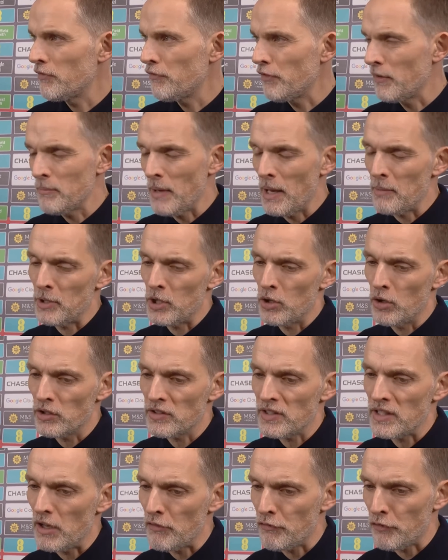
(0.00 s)
maybe not
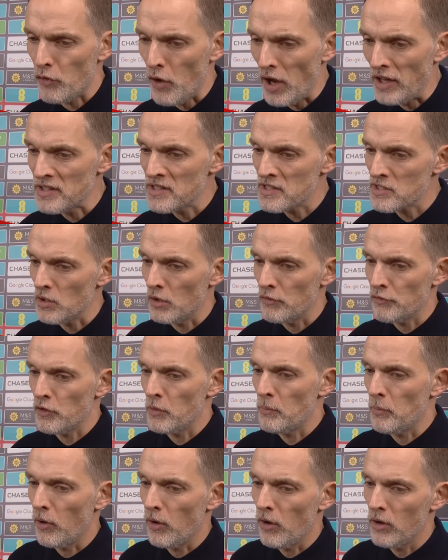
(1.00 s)
enough runs off the
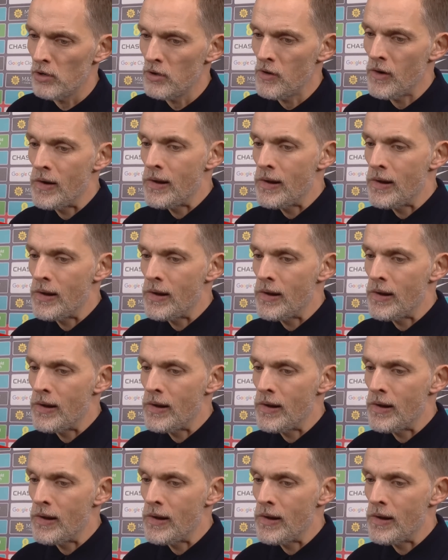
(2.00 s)
ball.